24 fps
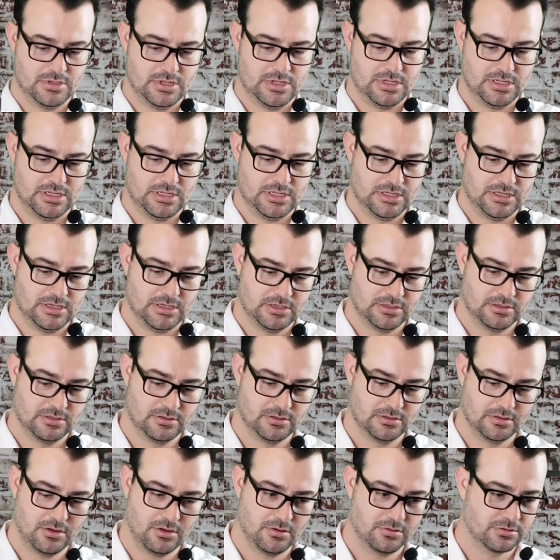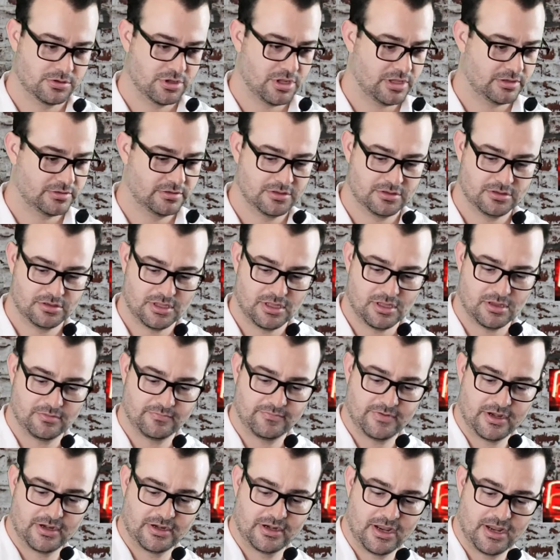And oh, check this out.
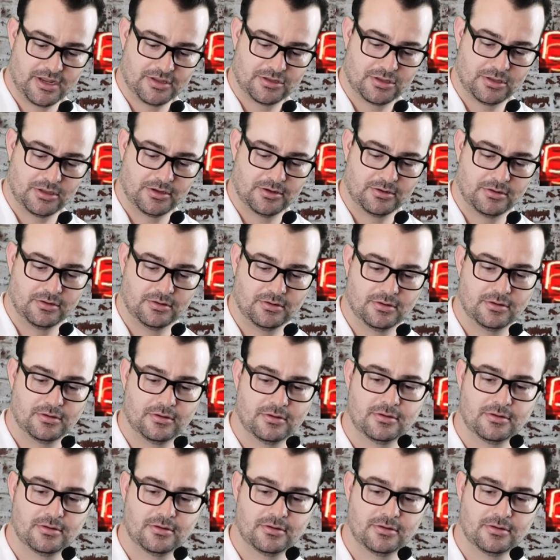I've got a nice little,